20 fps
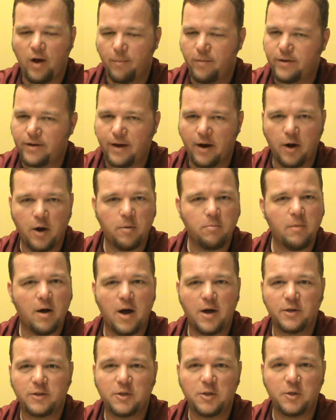I'll be carrying
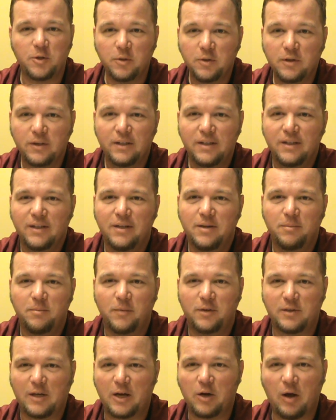mine too,
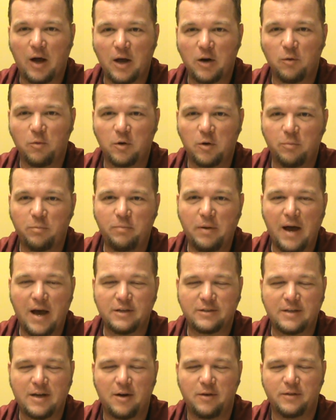because I don't want to
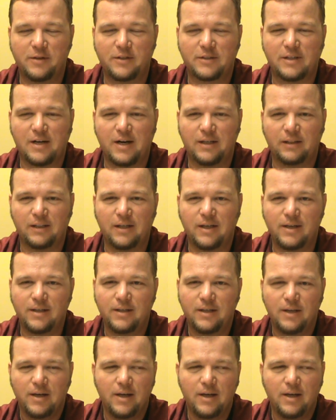pass out on the sideline.